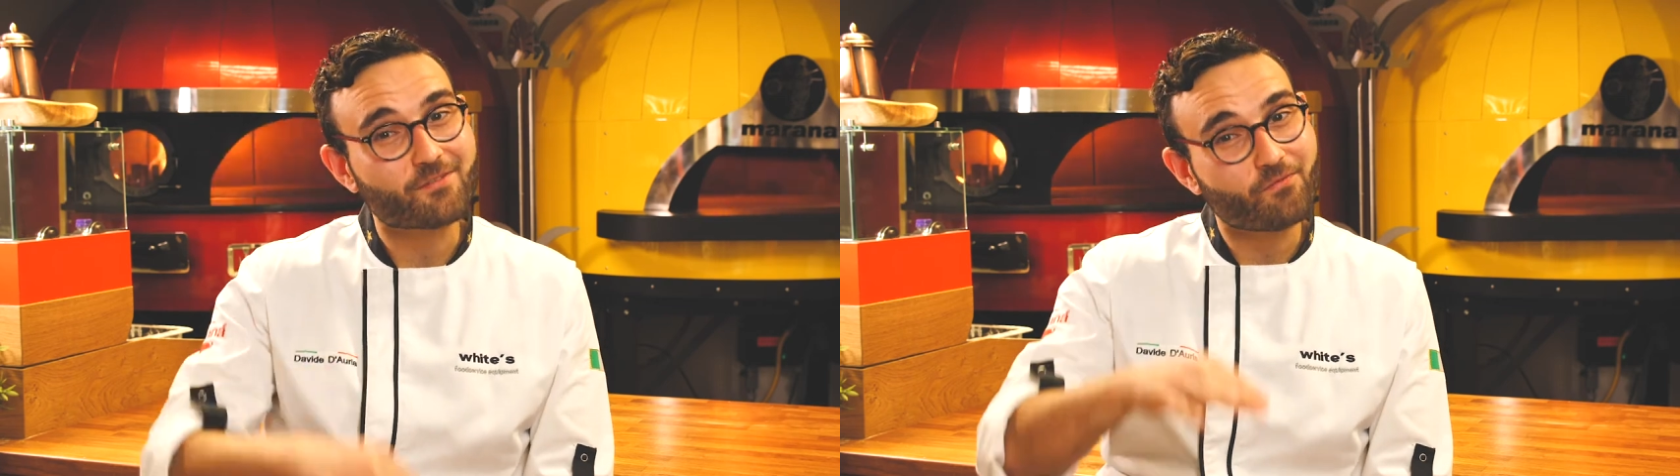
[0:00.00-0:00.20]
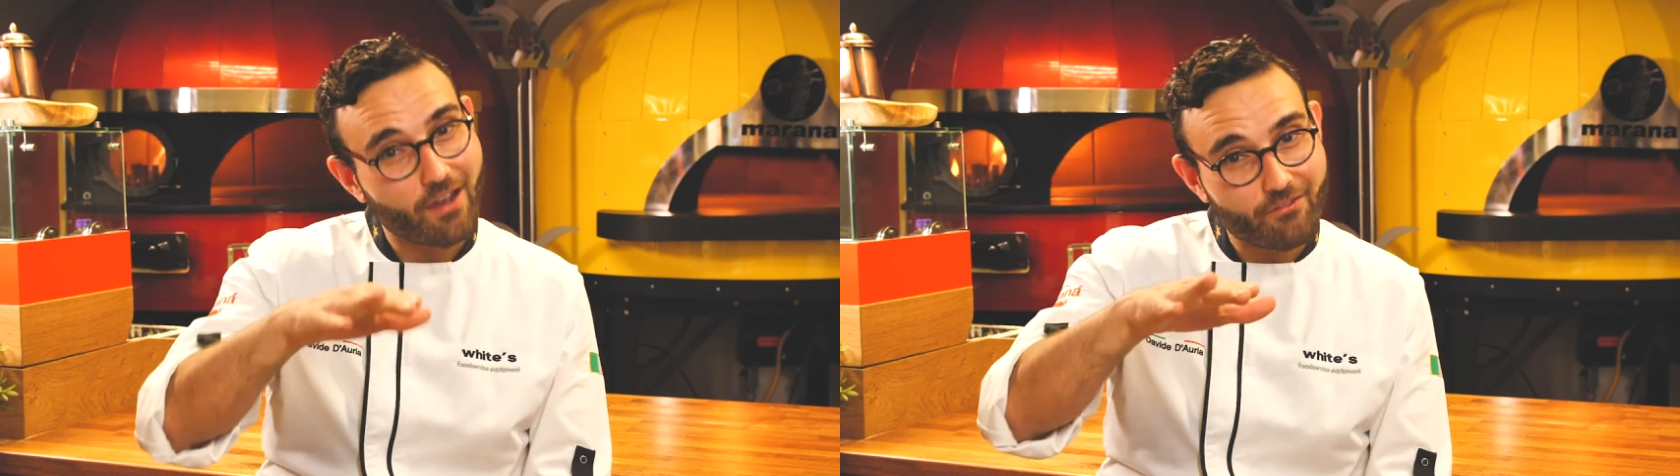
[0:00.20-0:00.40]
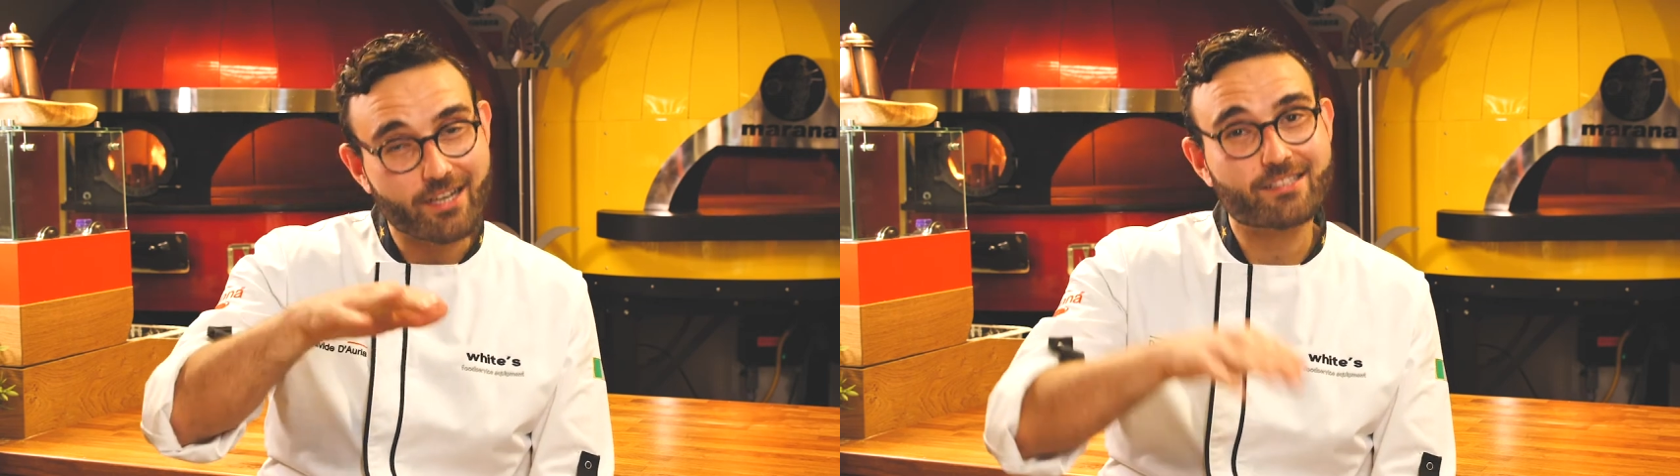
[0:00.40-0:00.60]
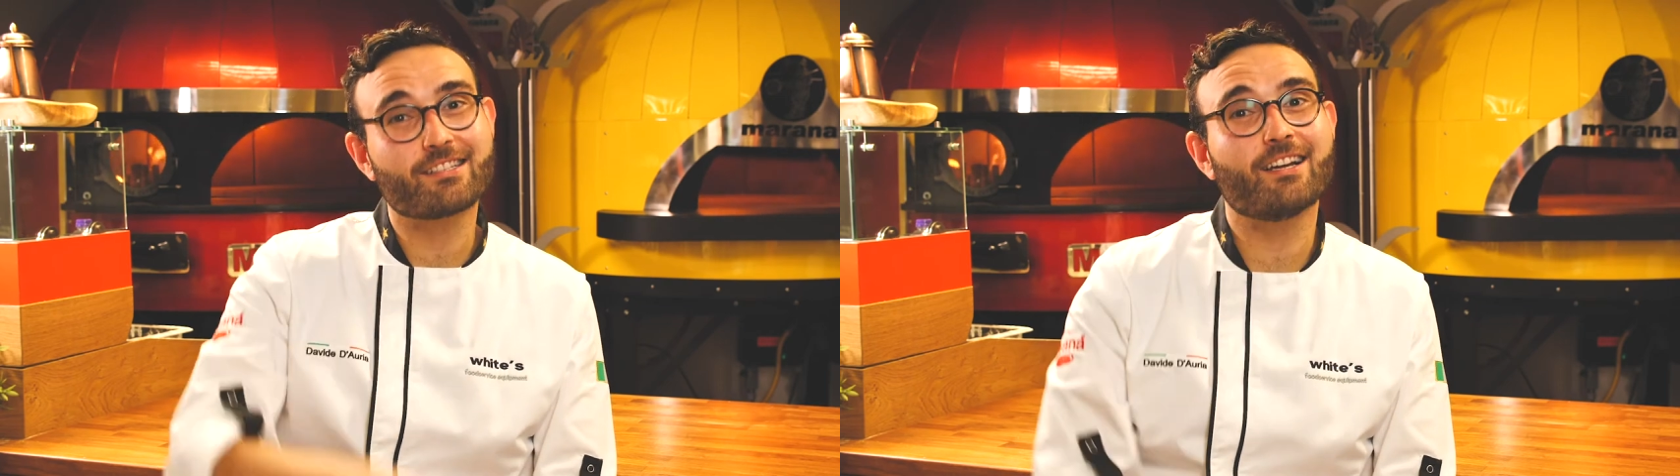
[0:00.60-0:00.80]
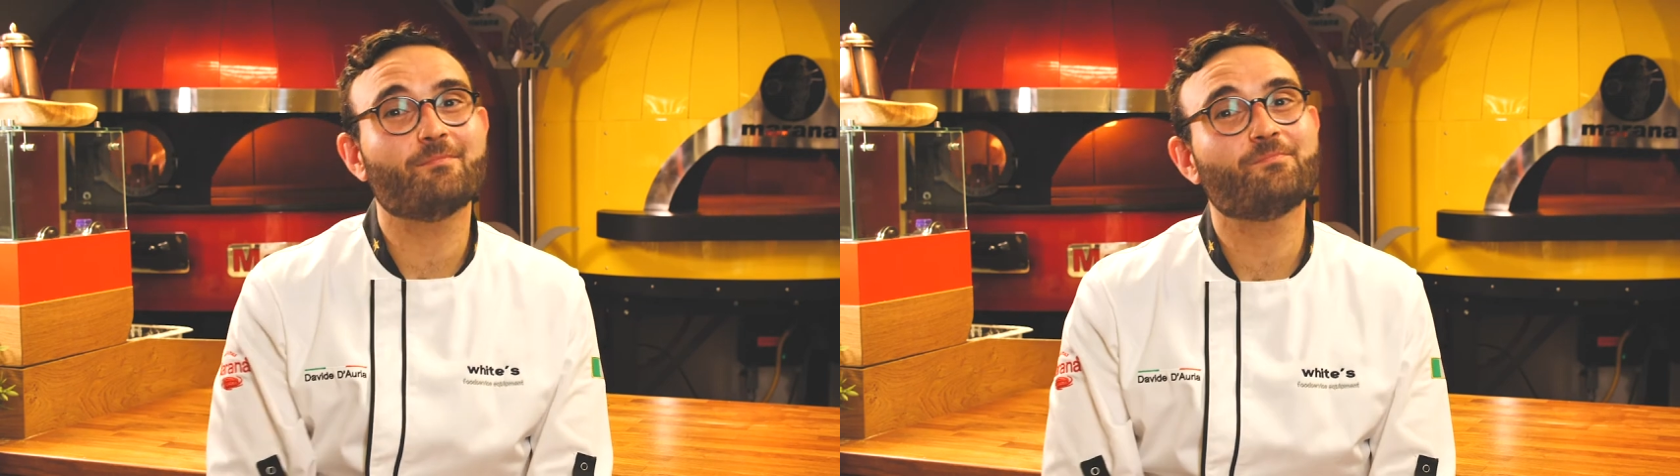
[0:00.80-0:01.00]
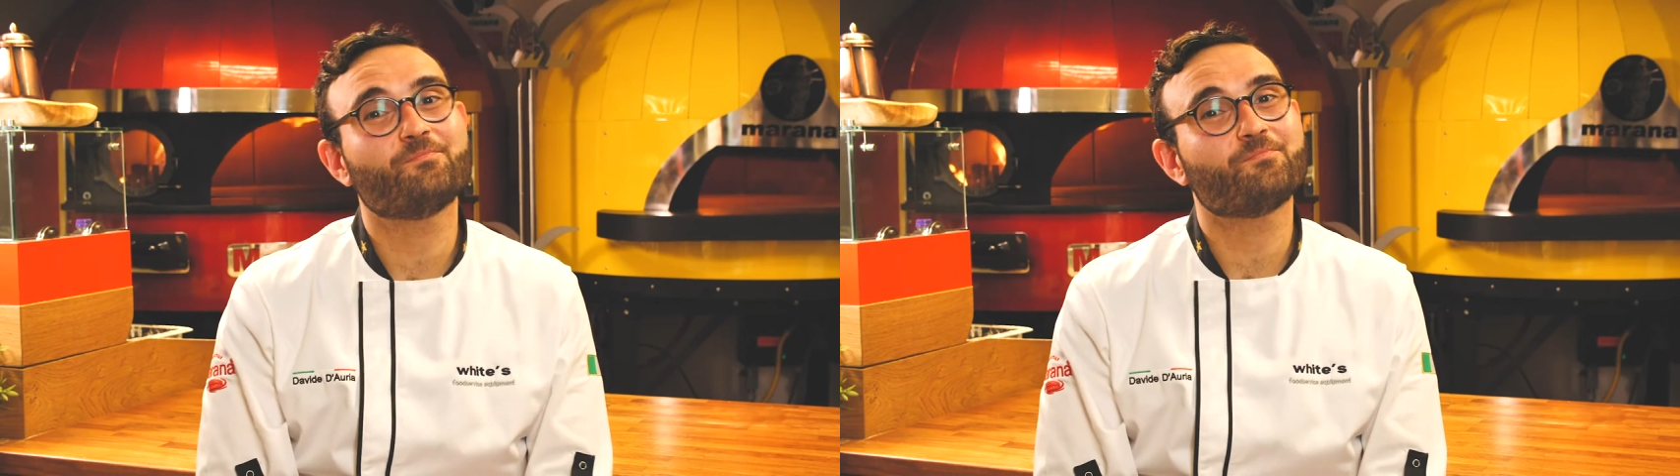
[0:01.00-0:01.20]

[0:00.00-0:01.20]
5 years time.